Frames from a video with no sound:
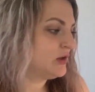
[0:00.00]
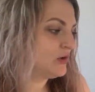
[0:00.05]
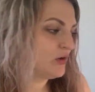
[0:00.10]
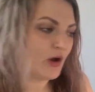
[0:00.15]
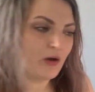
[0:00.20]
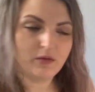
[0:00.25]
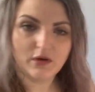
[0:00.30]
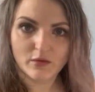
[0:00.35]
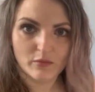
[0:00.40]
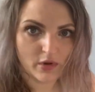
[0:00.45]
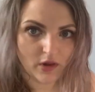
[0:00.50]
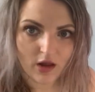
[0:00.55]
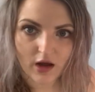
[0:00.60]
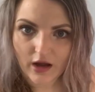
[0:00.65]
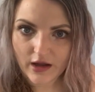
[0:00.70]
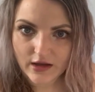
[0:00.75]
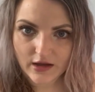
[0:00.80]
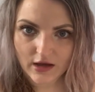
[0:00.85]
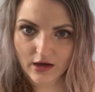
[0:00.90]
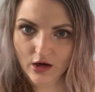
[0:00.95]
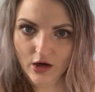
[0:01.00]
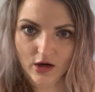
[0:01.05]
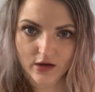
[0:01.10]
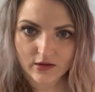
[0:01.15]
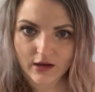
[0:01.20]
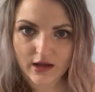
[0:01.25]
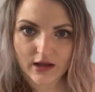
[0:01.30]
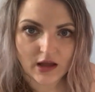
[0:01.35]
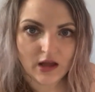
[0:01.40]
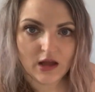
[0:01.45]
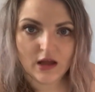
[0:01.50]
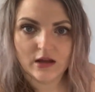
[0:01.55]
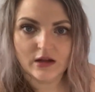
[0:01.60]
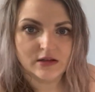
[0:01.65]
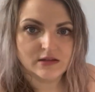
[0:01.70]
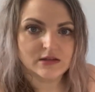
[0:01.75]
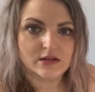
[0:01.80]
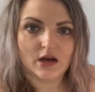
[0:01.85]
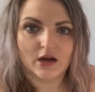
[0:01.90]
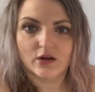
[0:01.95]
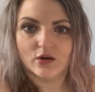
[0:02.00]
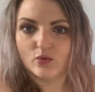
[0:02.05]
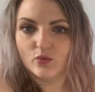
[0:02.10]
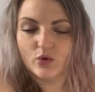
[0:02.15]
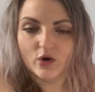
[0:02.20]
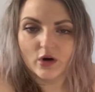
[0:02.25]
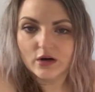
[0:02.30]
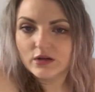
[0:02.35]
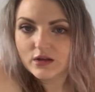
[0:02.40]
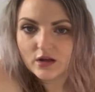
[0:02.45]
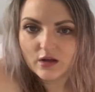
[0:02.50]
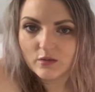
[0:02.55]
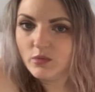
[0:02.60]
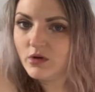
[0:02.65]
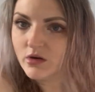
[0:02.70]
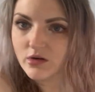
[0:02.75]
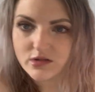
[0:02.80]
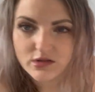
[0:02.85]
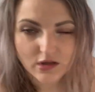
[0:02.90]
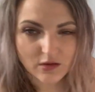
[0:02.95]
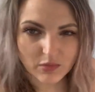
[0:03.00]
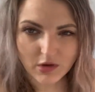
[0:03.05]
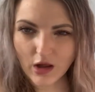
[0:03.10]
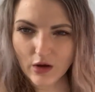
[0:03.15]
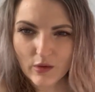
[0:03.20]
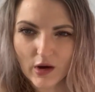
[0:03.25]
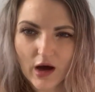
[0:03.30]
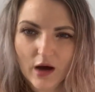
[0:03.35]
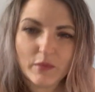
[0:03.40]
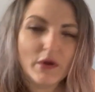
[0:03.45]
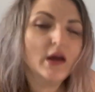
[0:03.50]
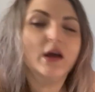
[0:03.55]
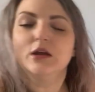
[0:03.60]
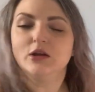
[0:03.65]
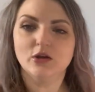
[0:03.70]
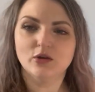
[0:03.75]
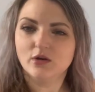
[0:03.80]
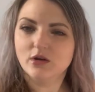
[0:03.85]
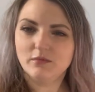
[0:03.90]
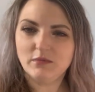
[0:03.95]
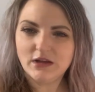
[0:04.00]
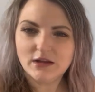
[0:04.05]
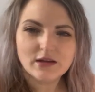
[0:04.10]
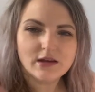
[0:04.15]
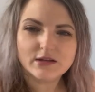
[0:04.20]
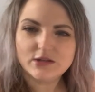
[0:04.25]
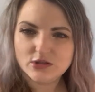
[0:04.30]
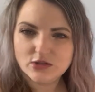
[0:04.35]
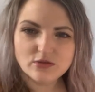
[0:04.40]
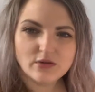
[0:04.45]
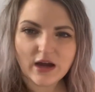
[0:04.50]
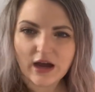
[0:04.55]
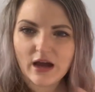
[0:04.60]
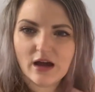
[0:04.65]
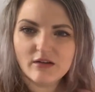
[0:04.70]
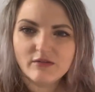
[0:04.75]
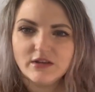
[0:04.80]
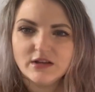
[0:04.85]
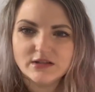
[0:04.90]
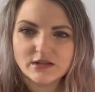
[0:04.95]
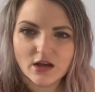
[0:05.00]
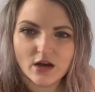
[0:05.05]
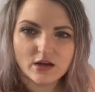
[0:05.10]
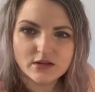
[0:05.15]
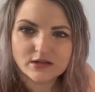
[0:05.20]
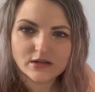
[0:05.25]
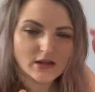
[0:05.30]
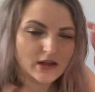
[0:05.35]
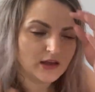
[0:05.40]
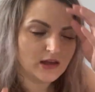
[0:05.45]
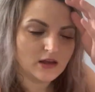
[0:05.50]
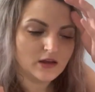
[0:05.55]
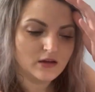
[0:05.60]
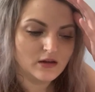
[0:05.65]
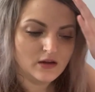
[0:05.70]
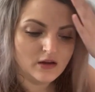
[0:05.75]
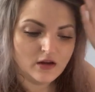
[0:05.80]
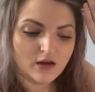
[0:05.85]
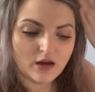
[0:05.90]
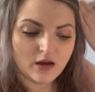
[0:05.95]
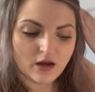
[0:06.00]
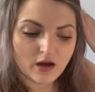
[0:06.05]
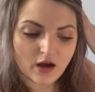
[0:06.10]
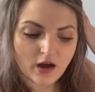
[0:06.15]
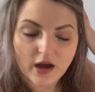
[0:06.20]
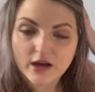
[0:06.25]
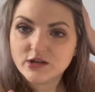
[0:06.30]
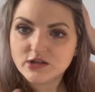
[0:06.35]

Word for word: know, I'm gonna apply here and like it's not gonna work, the computer's gonna blow up. You know what I mean? Like do you have these I